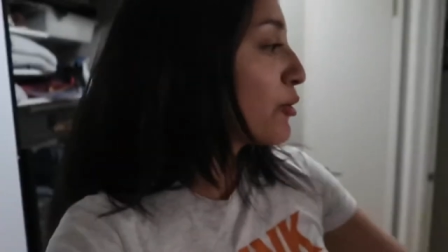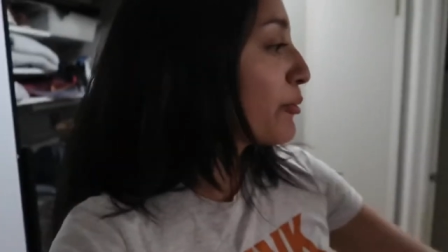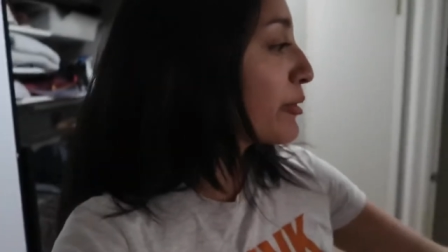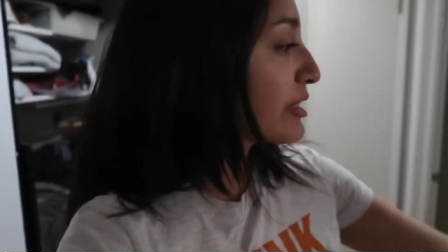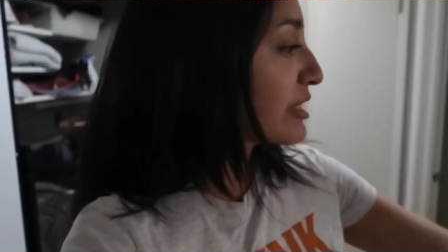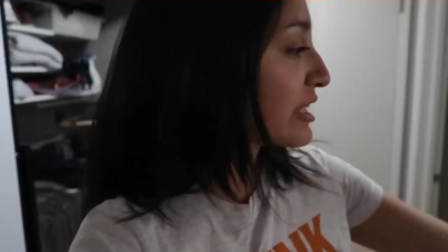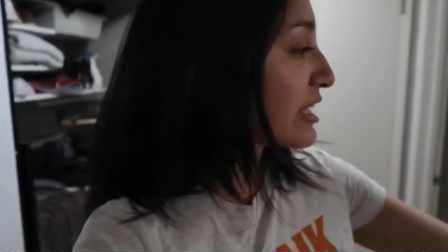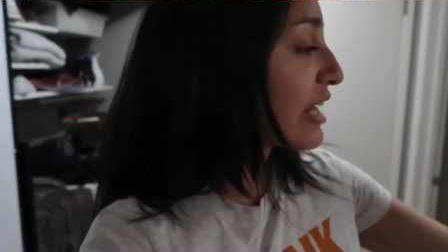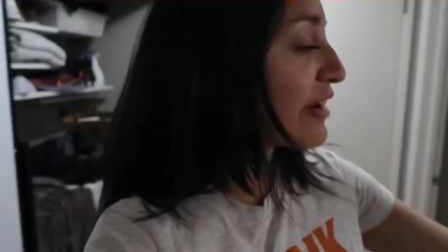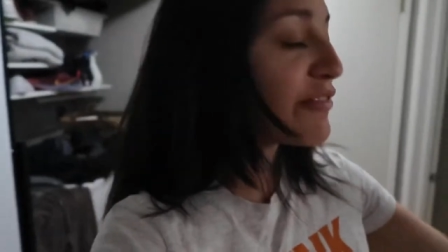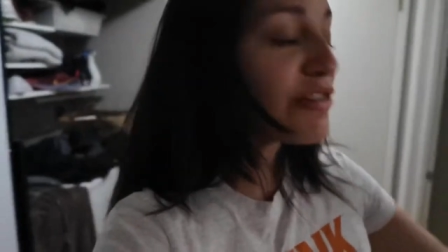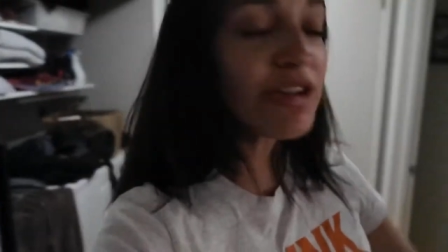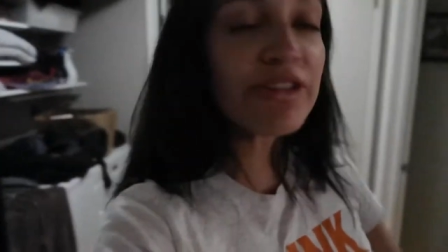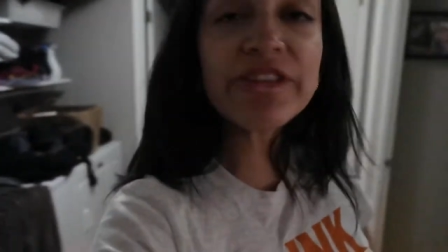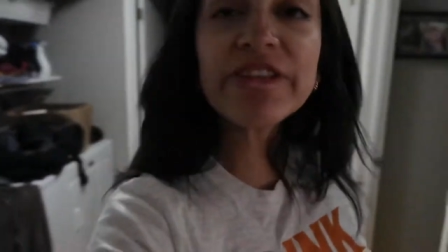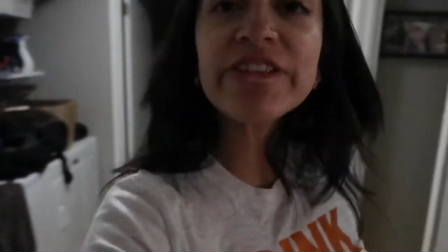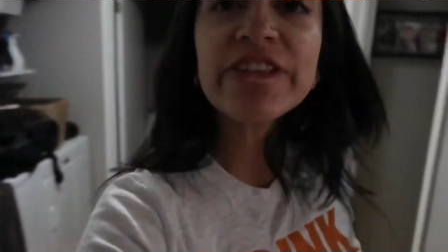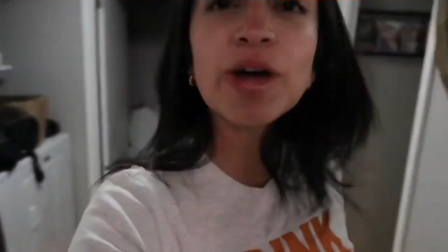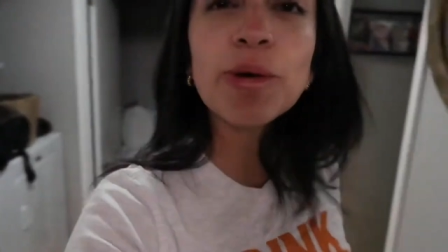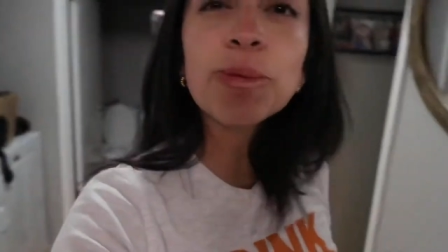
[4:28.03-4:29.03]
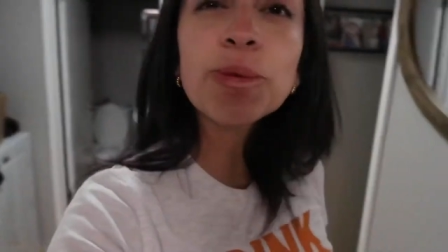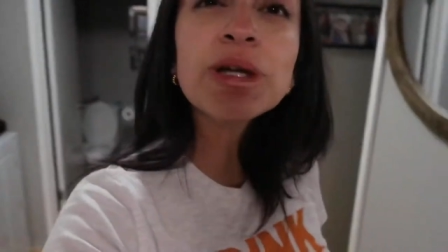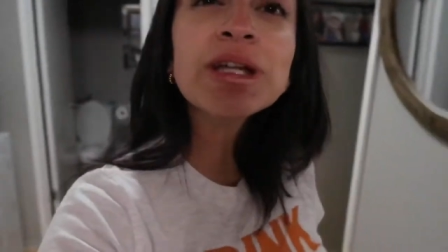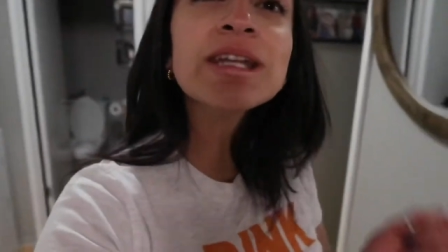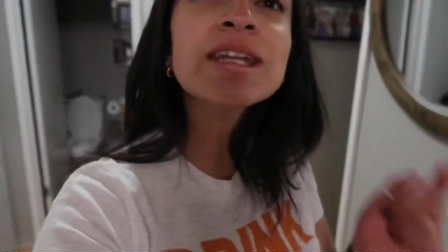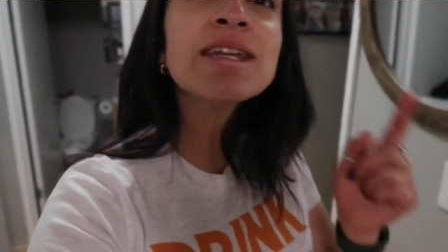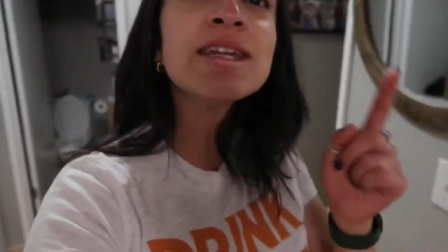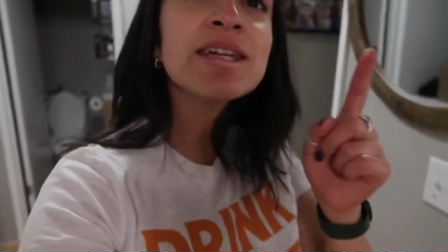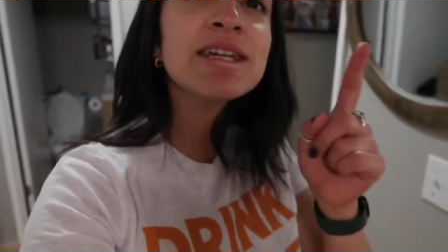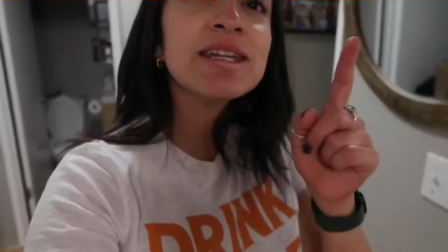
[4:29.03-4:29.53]
we did everything that we
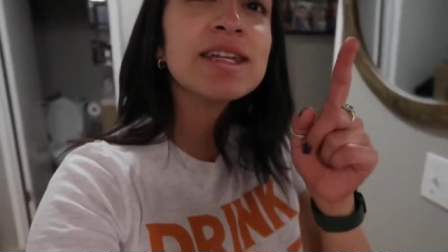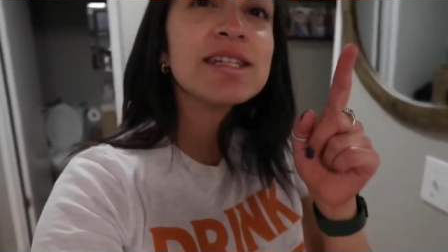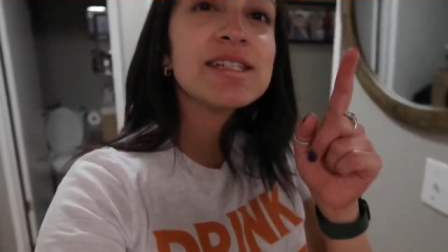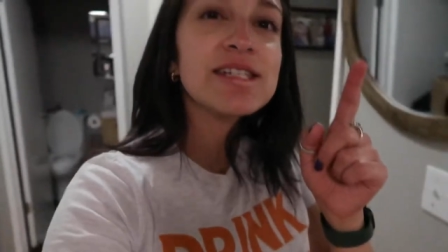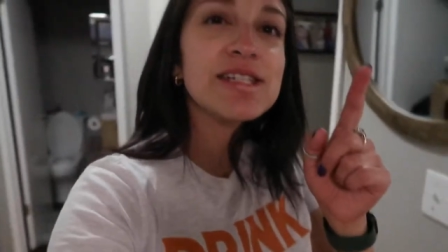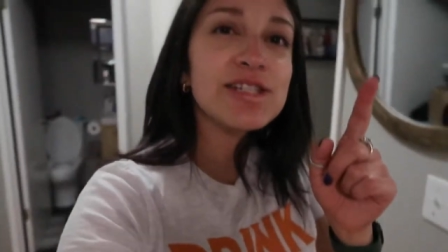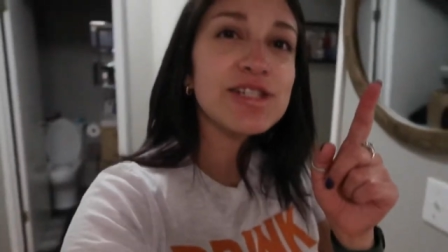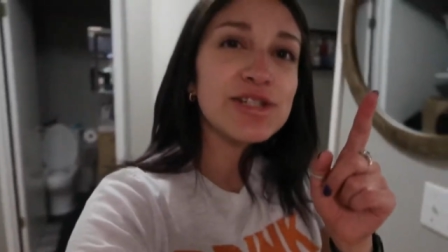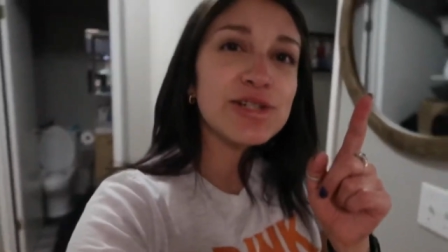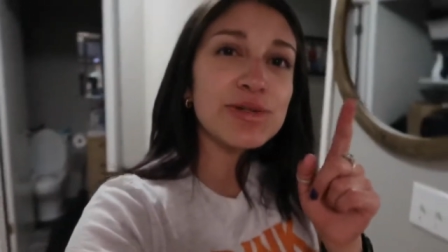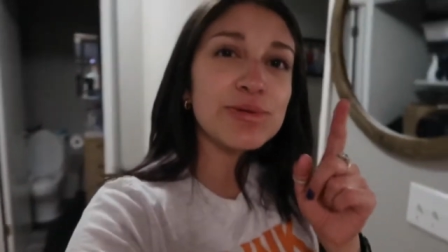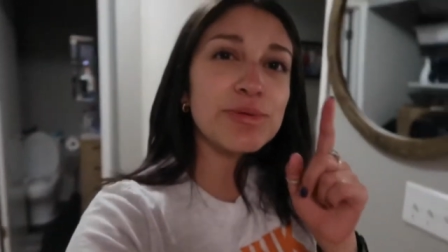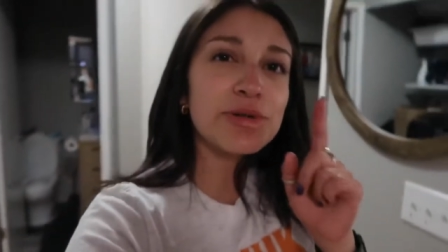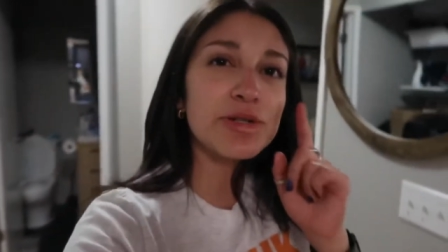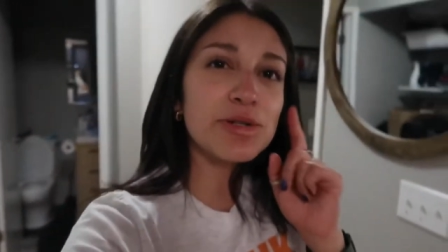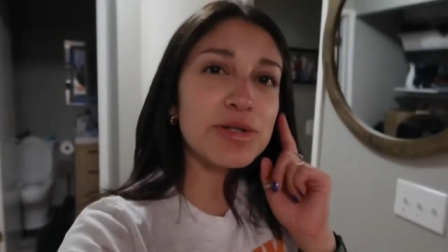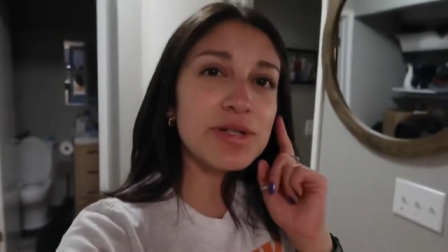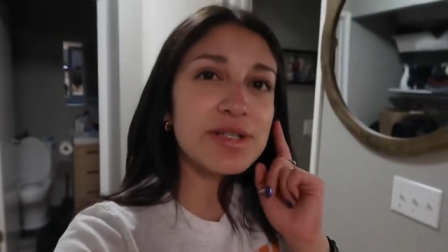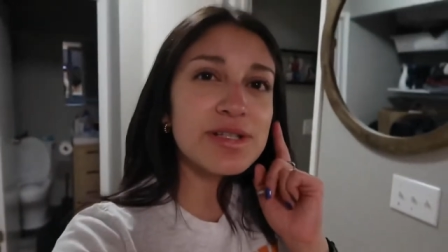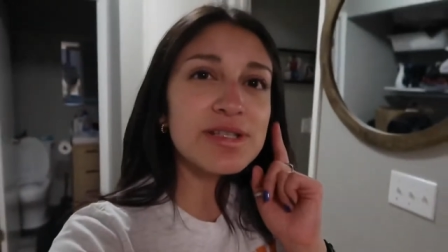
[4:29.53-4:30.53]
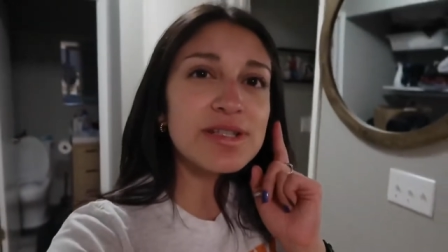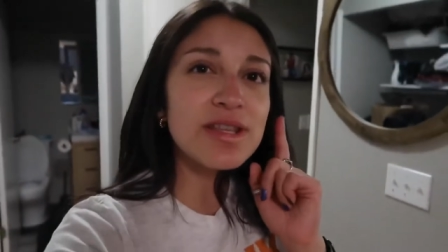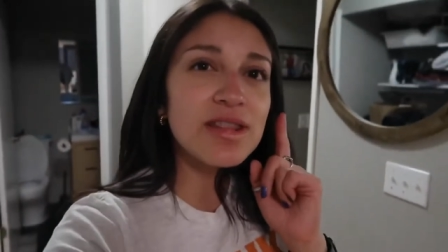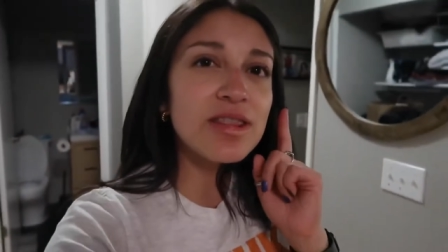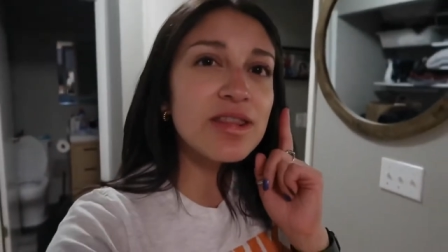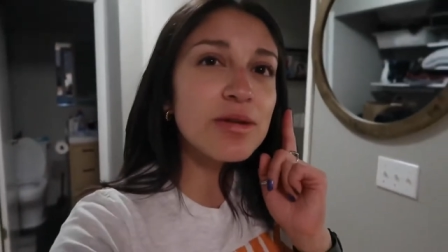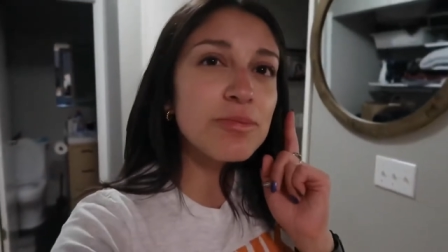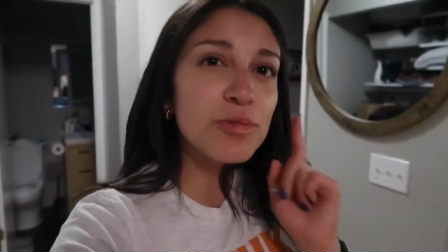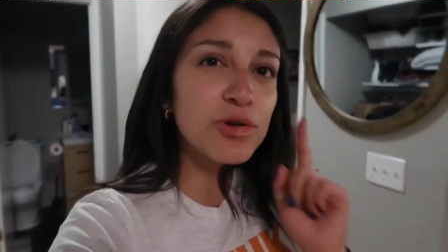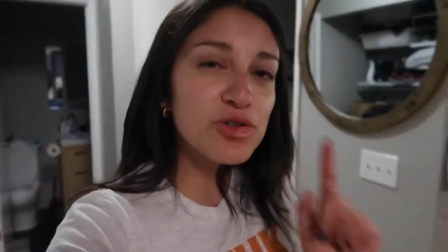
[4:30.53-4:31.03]
needed to do, which is
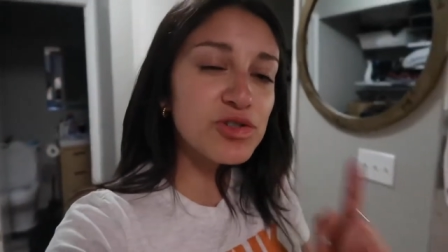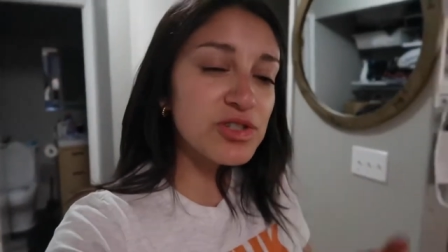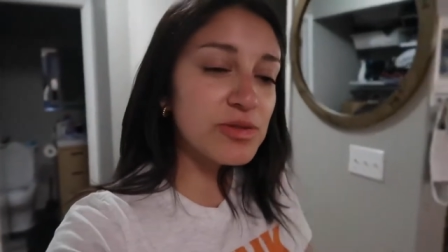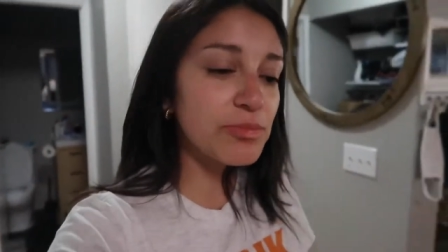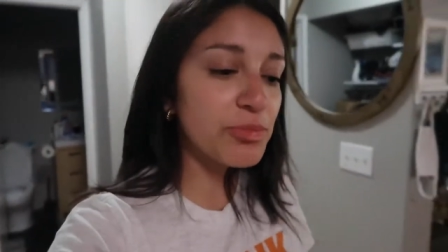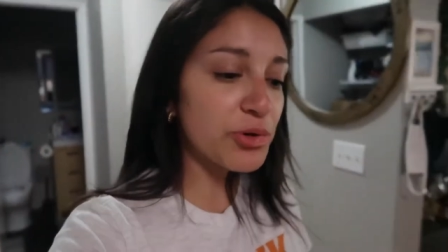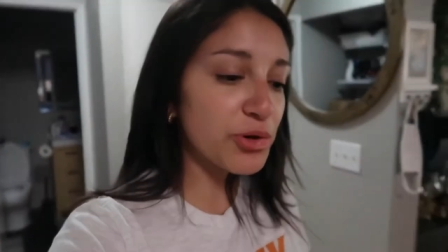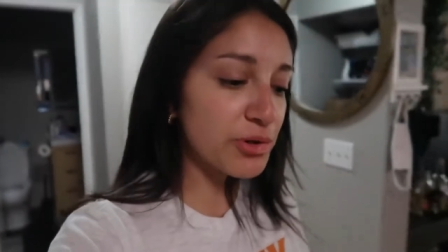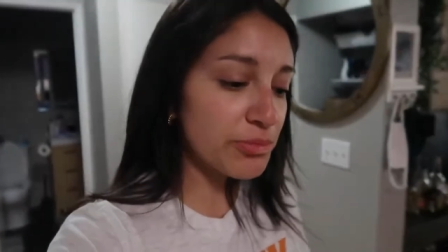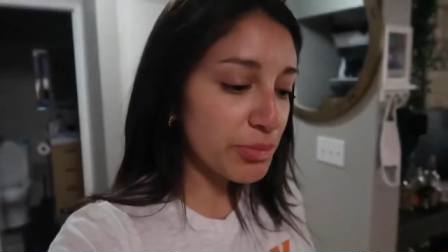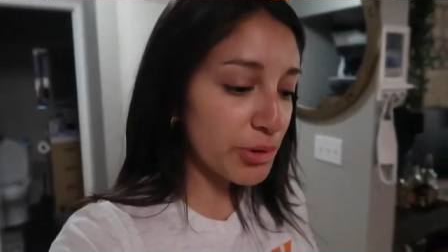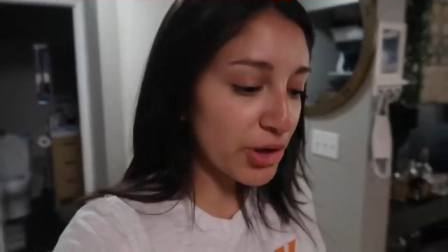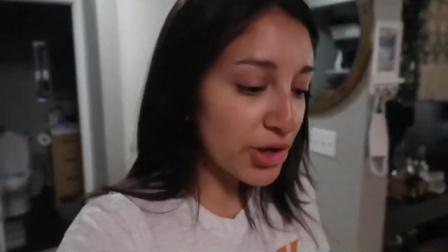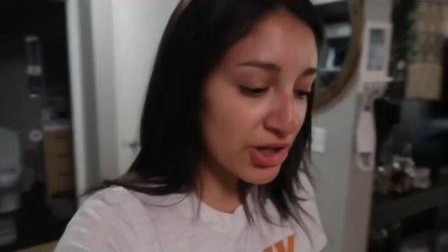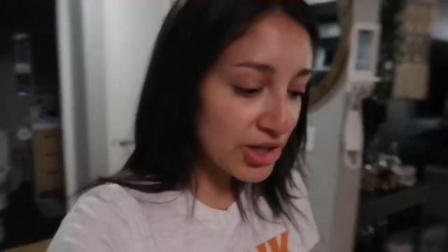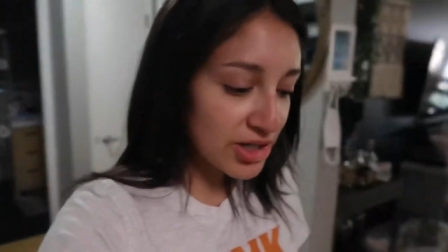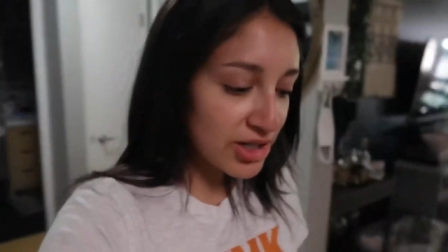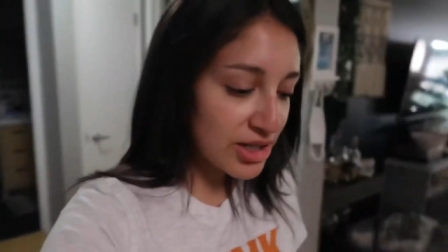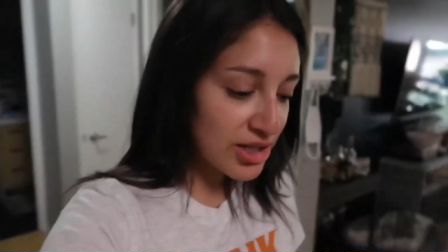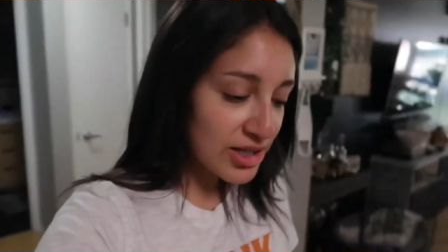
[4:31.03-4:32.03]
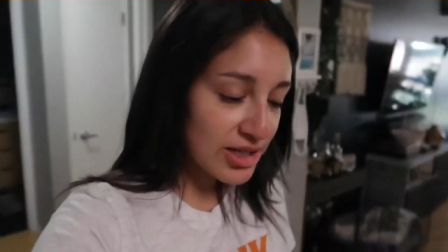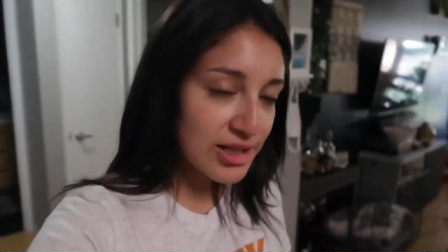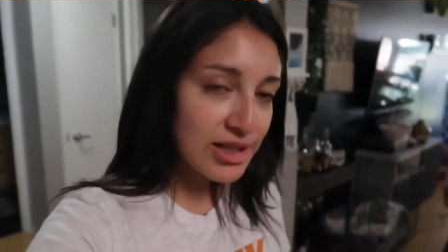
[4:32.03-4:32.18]
the most important part.